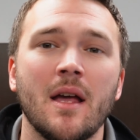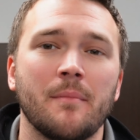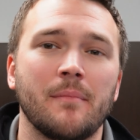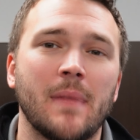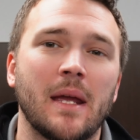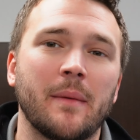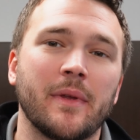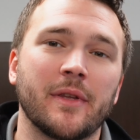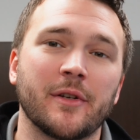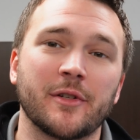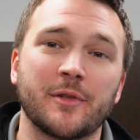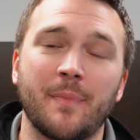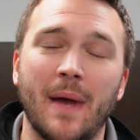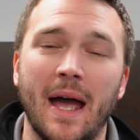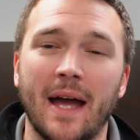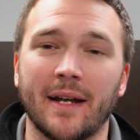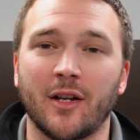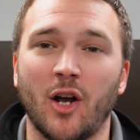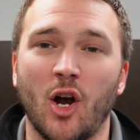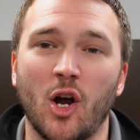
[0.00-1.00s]
Maybe there's
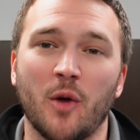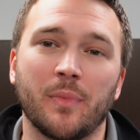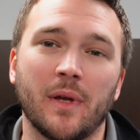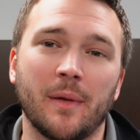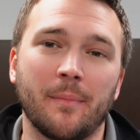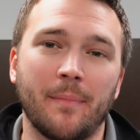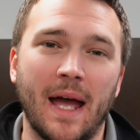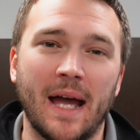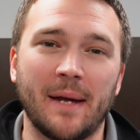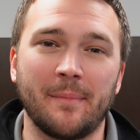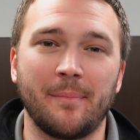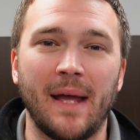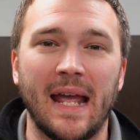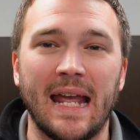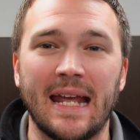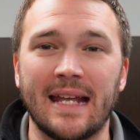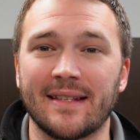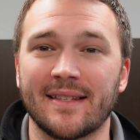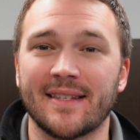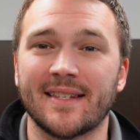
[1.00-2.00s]
bad carpet, bad
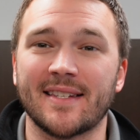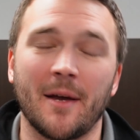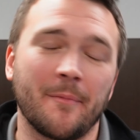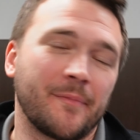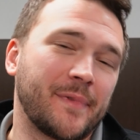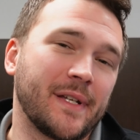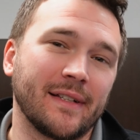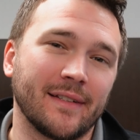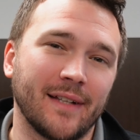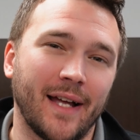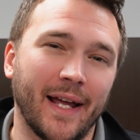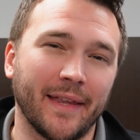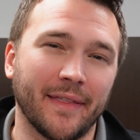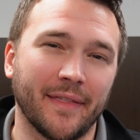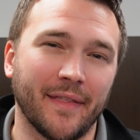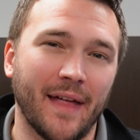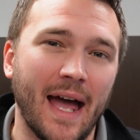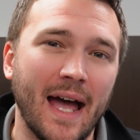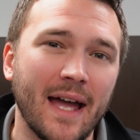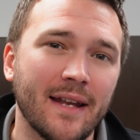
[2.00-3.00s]
paint, something like
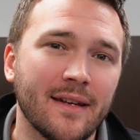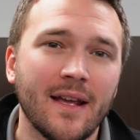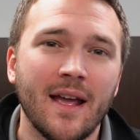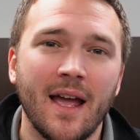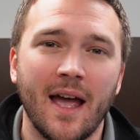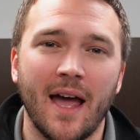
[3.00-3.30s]
that.